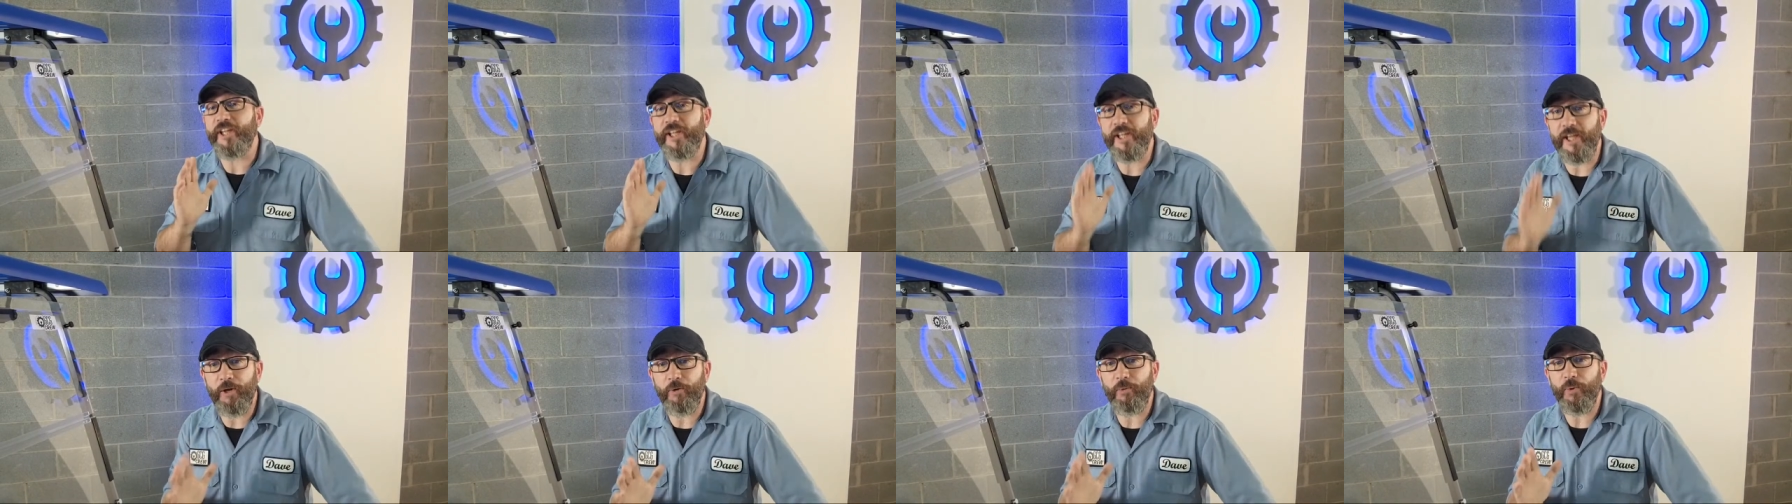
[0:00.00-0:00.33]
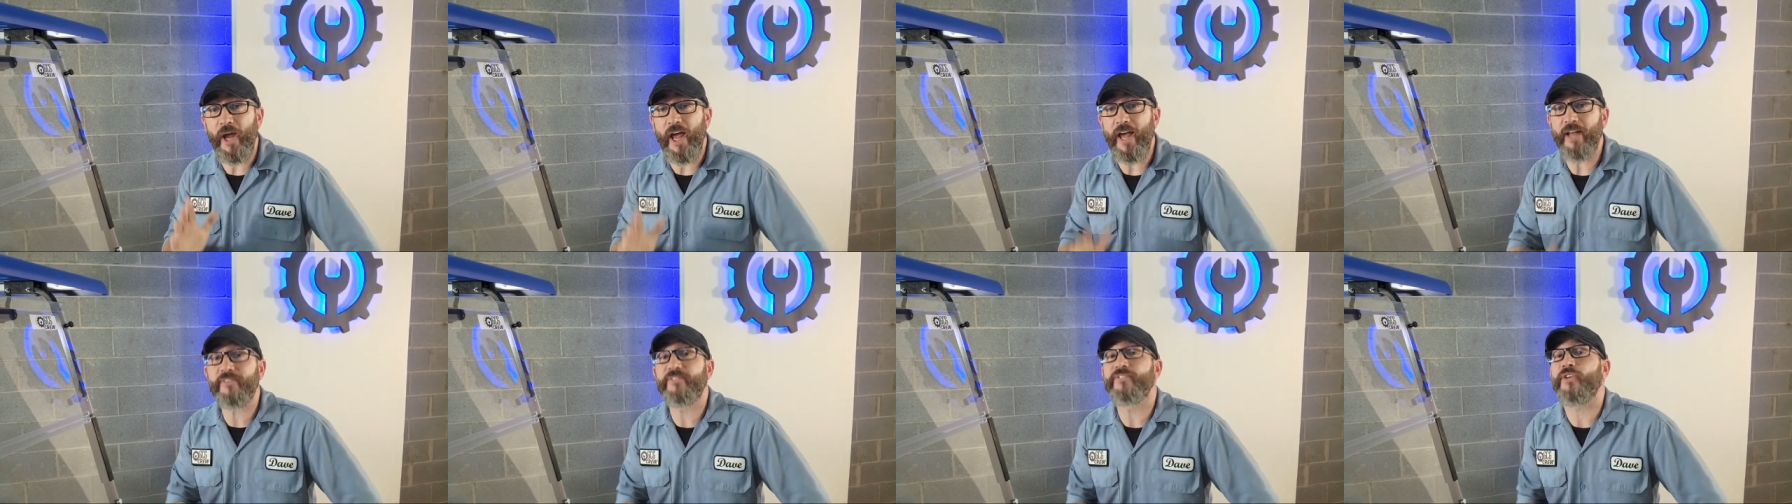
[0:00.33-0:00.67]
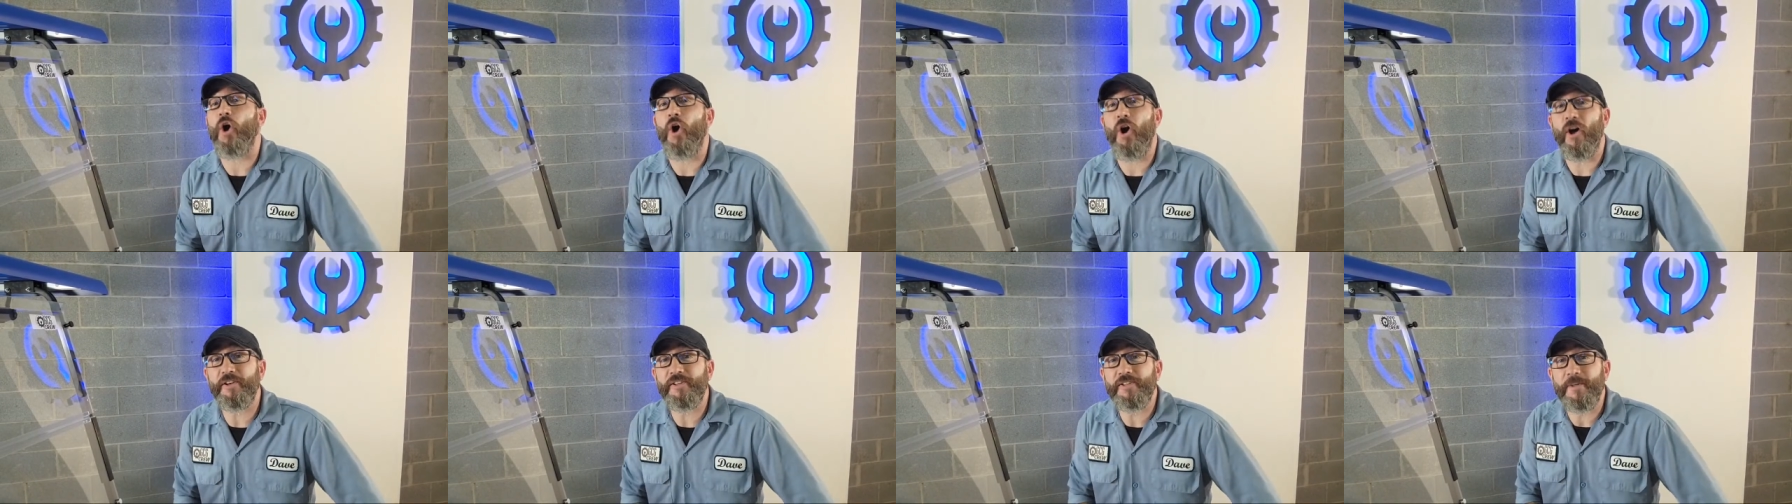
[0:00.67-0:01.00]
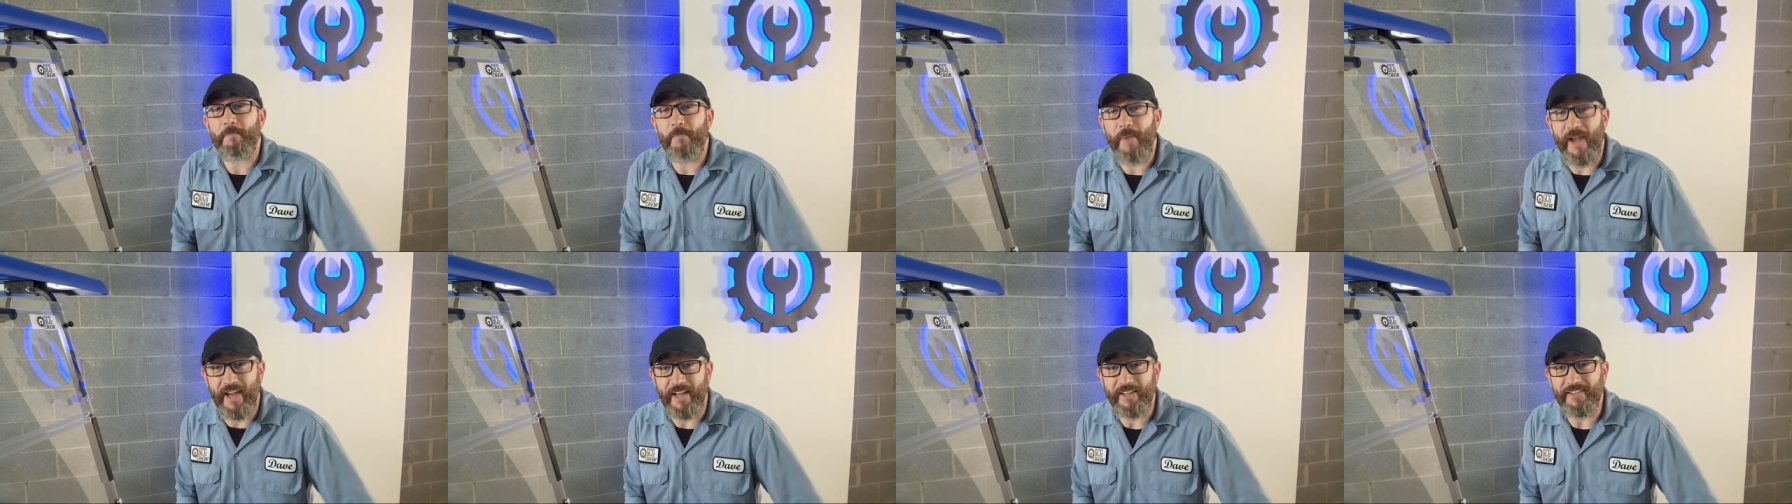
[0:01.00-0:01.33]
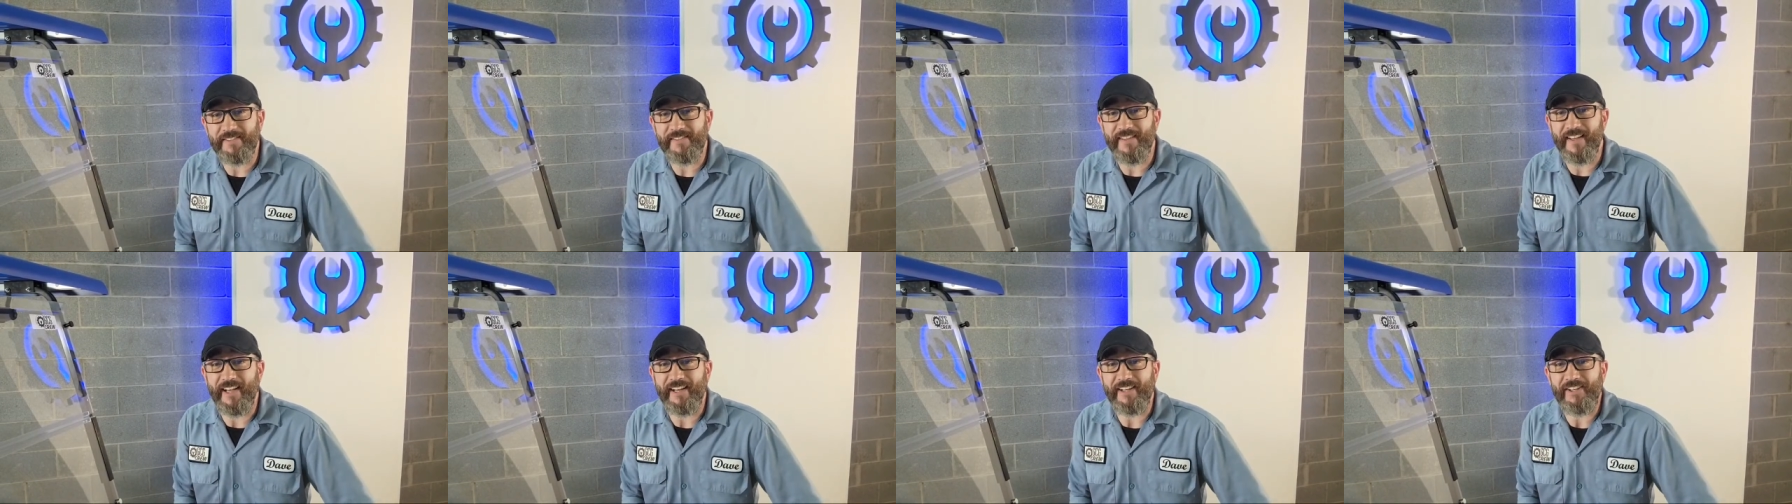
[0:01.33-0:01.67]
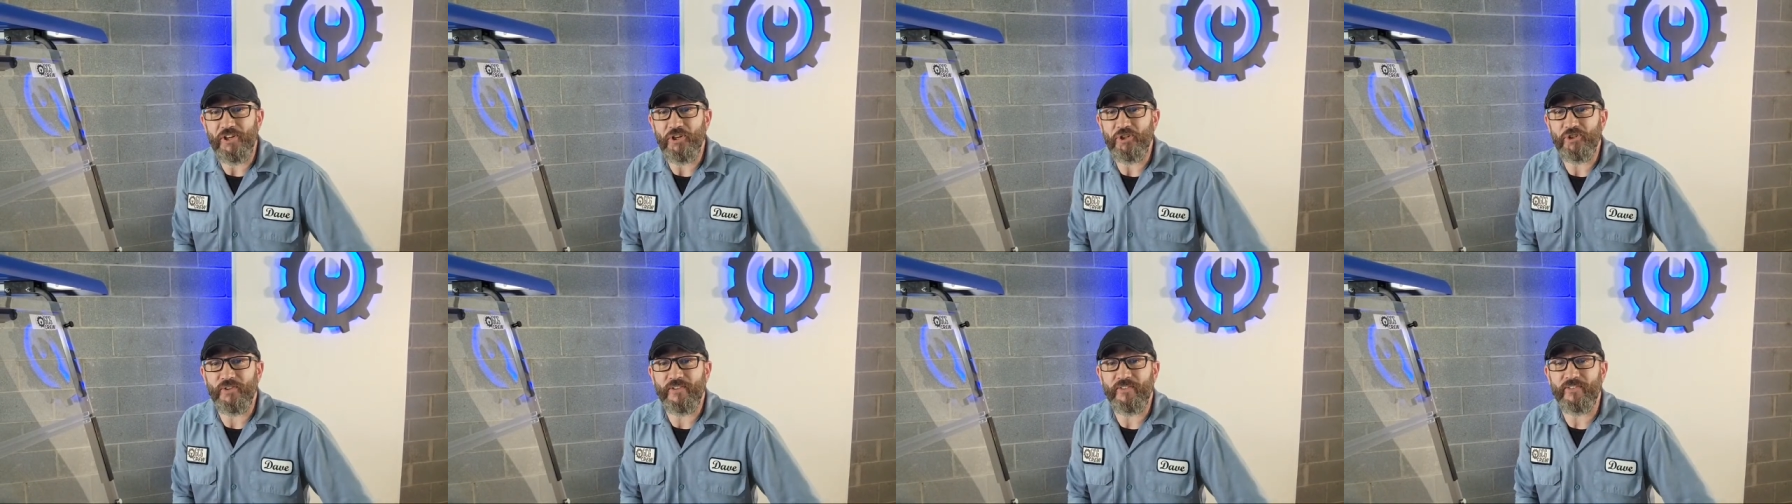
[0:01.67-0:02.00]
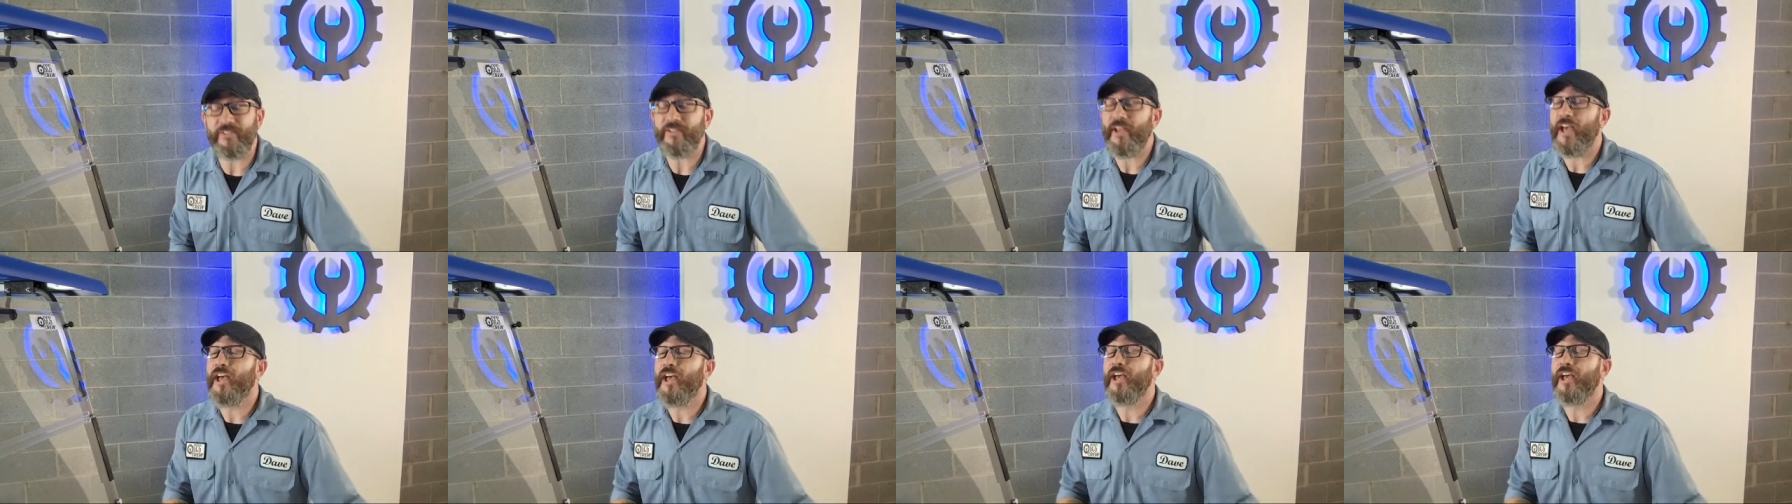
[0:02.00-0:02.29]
GearHeads On Demand technicians.